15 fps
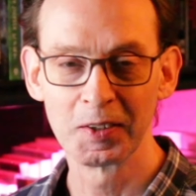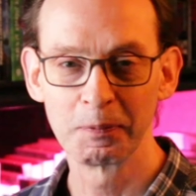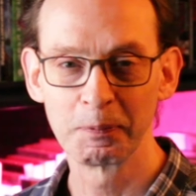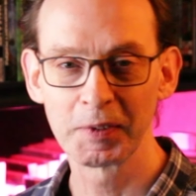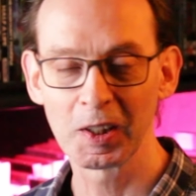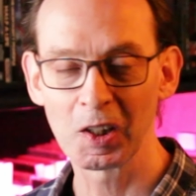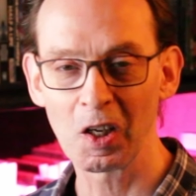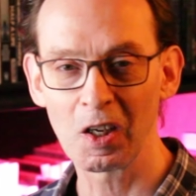
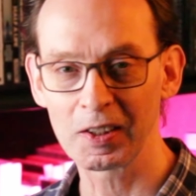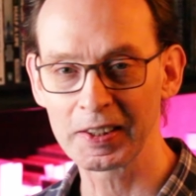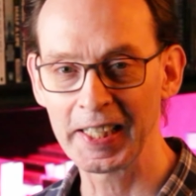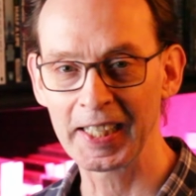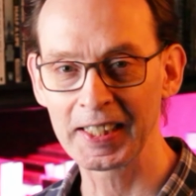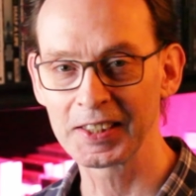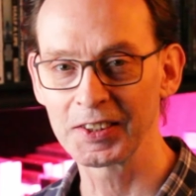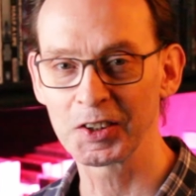long
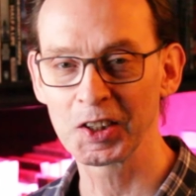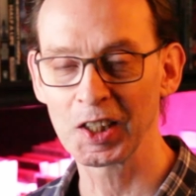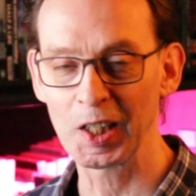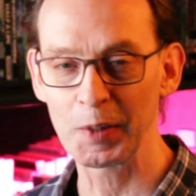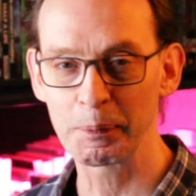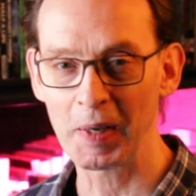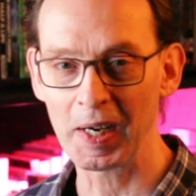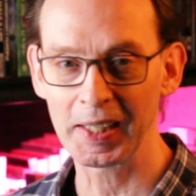neck and the
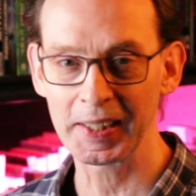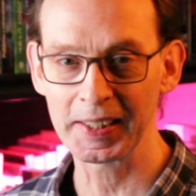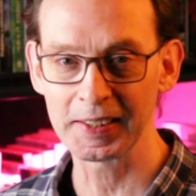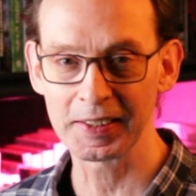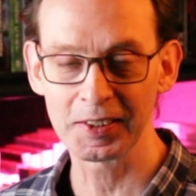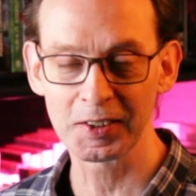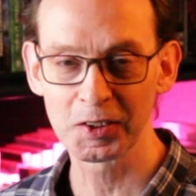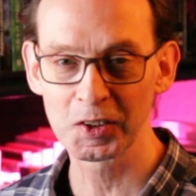slight body,
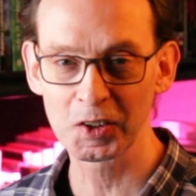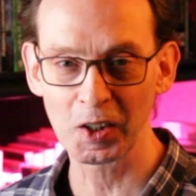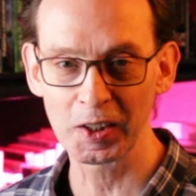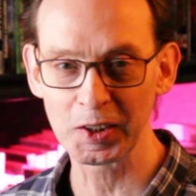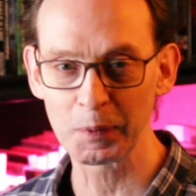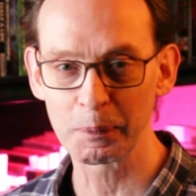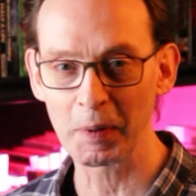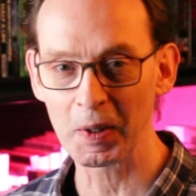and is starting
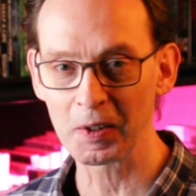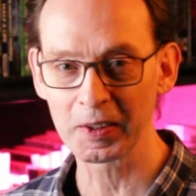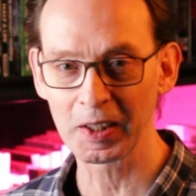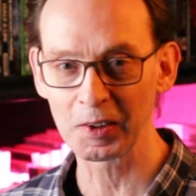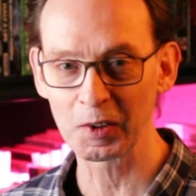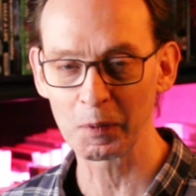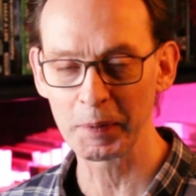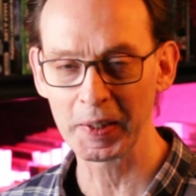to bald a
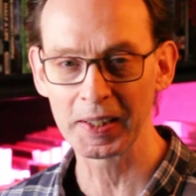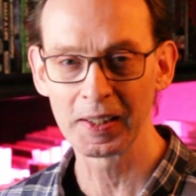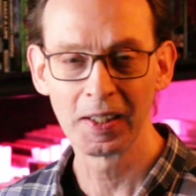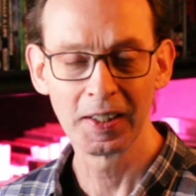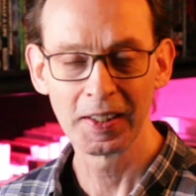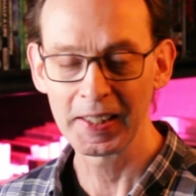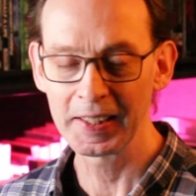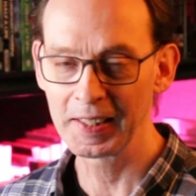little bit.
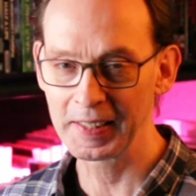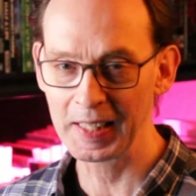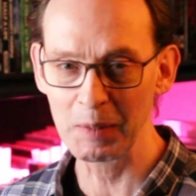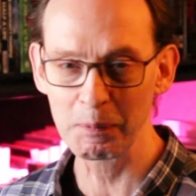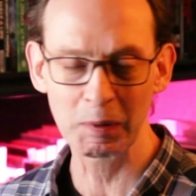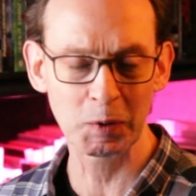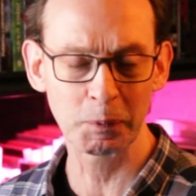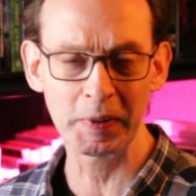And that
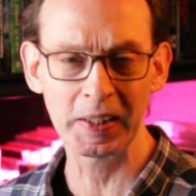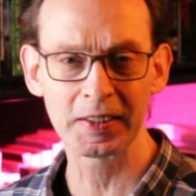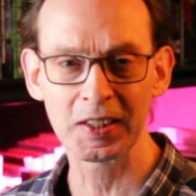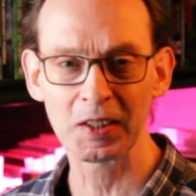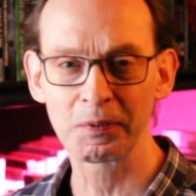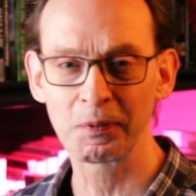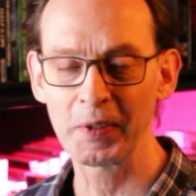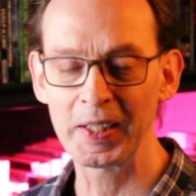must be a
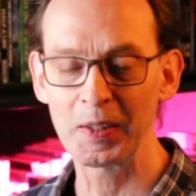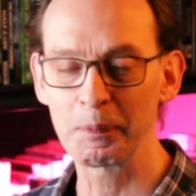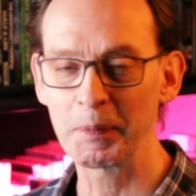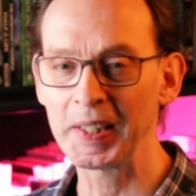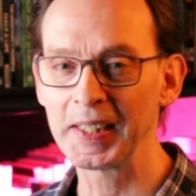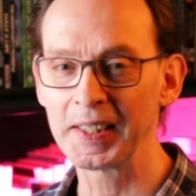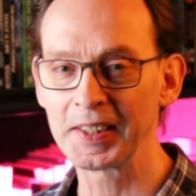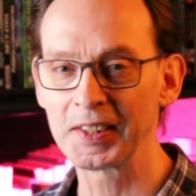tough way to
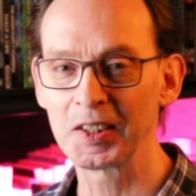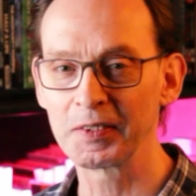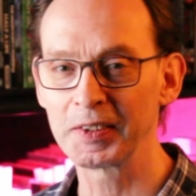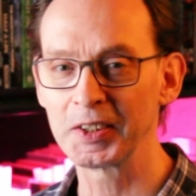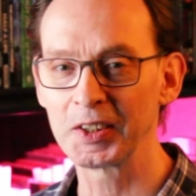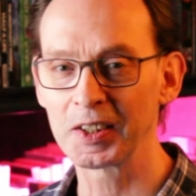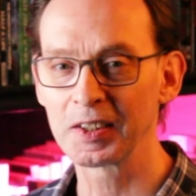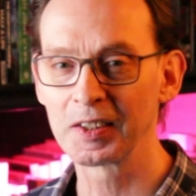be, you know, in
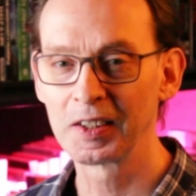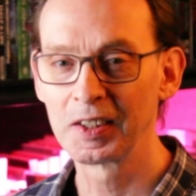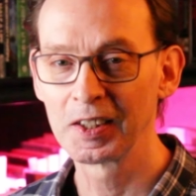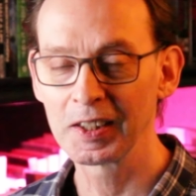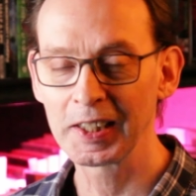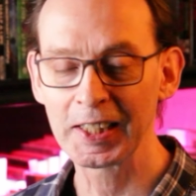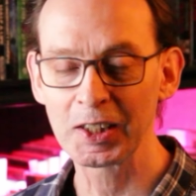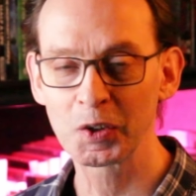your
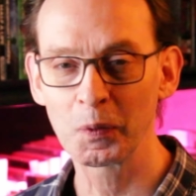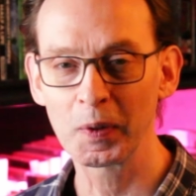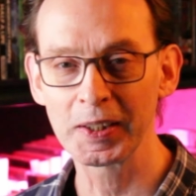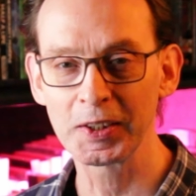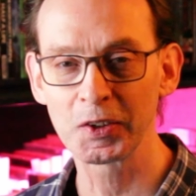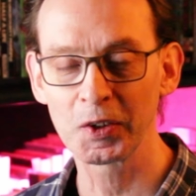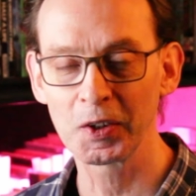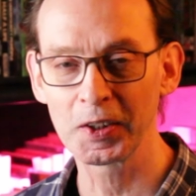late
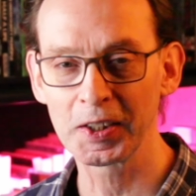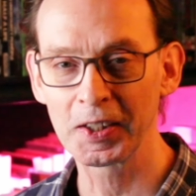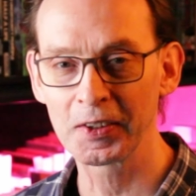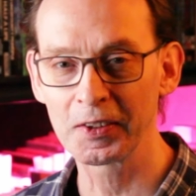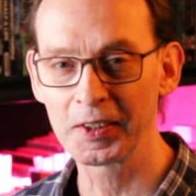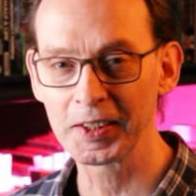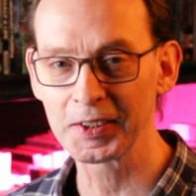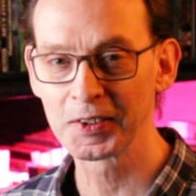20s, early
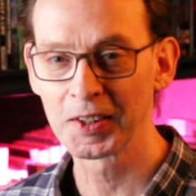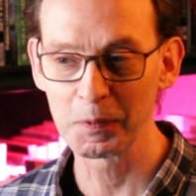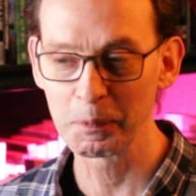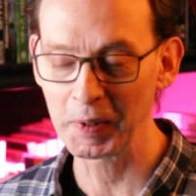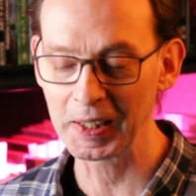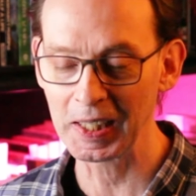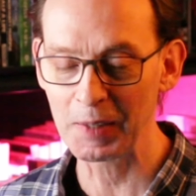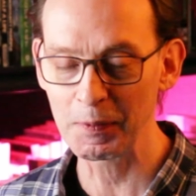30s.
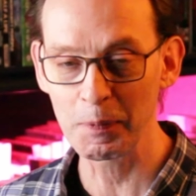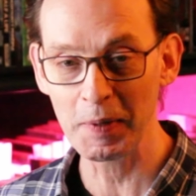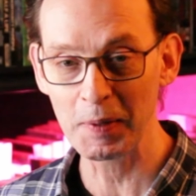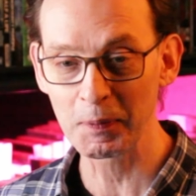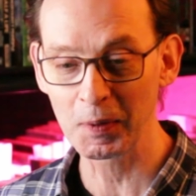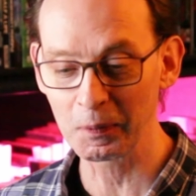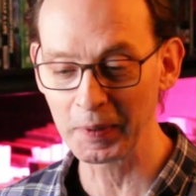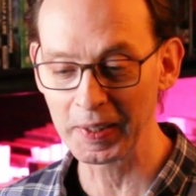But I
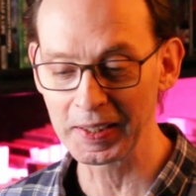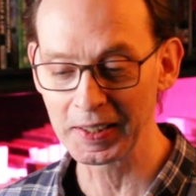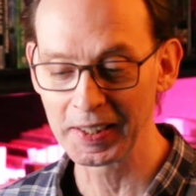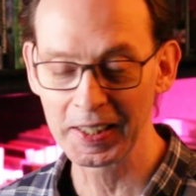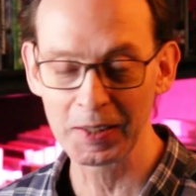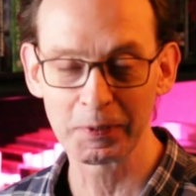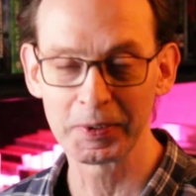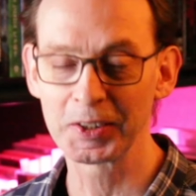remember when
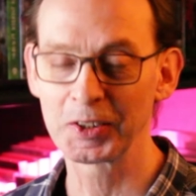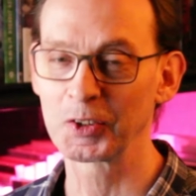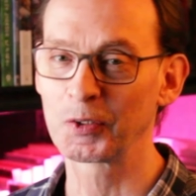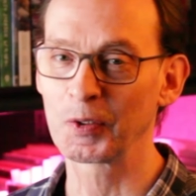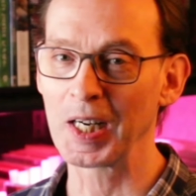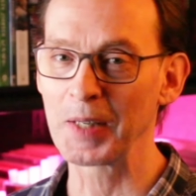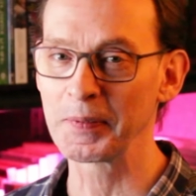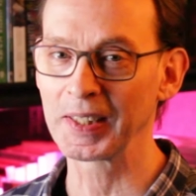he was
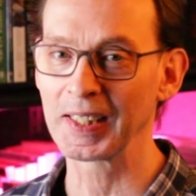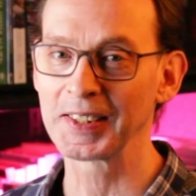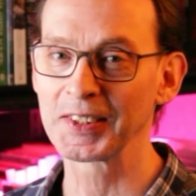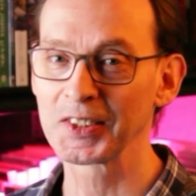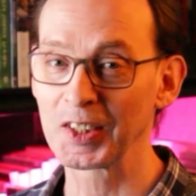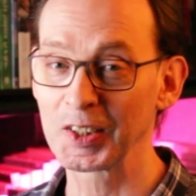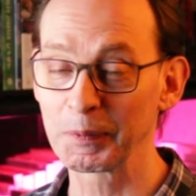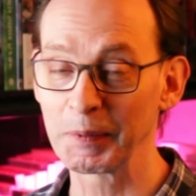describing it, I just
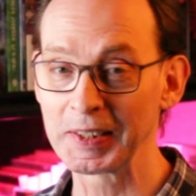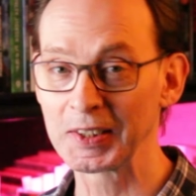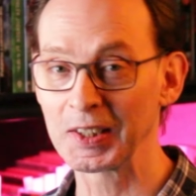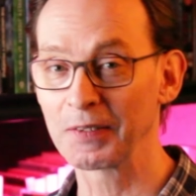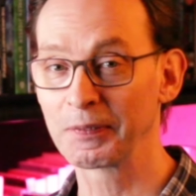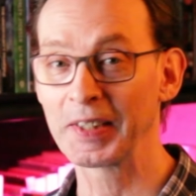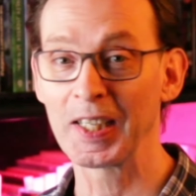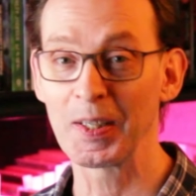thought to
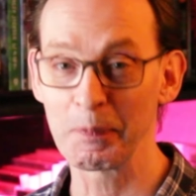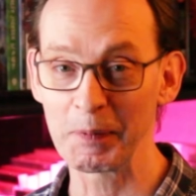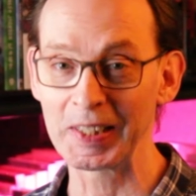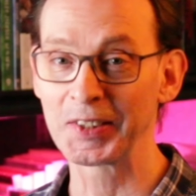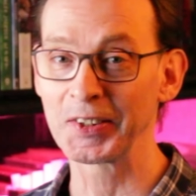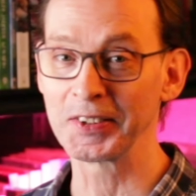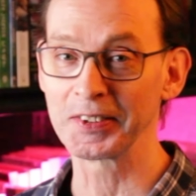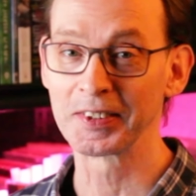myself, yeah, me
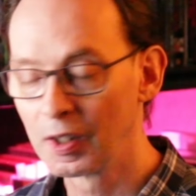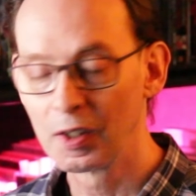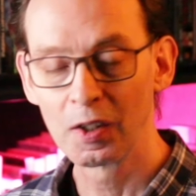too.